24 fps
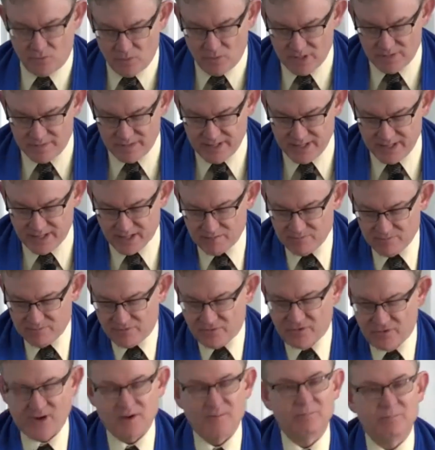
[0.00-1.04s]
where they come
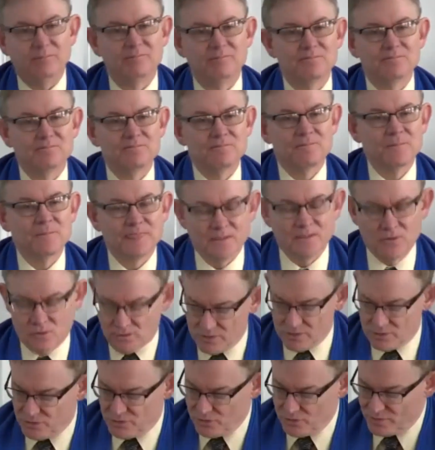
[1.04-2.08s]
from,
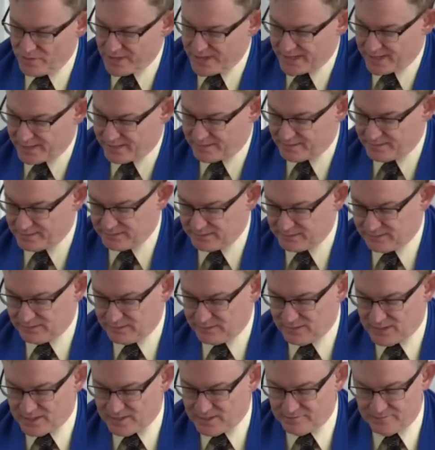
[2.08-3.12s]
or who they
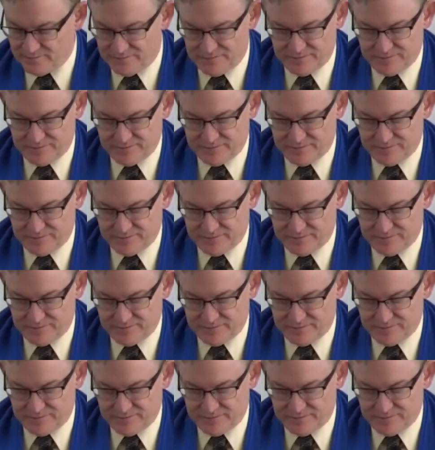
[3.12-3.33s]
love?